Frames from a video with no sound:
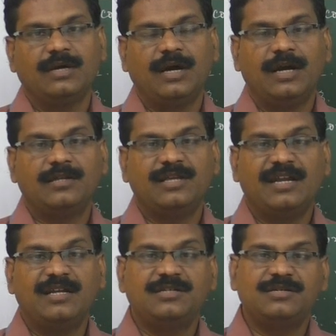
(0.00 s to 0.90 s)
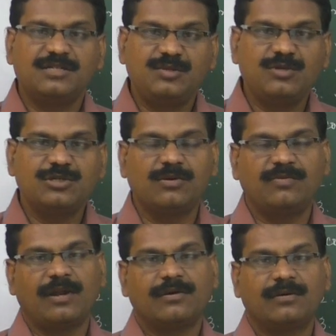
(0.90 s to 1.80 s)
and the energy distribution
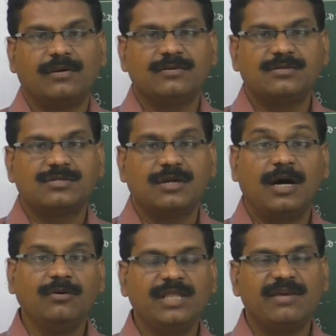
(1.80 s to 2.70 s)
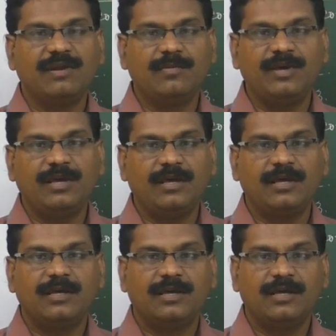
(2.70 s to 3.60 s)
of electrons, how they will be,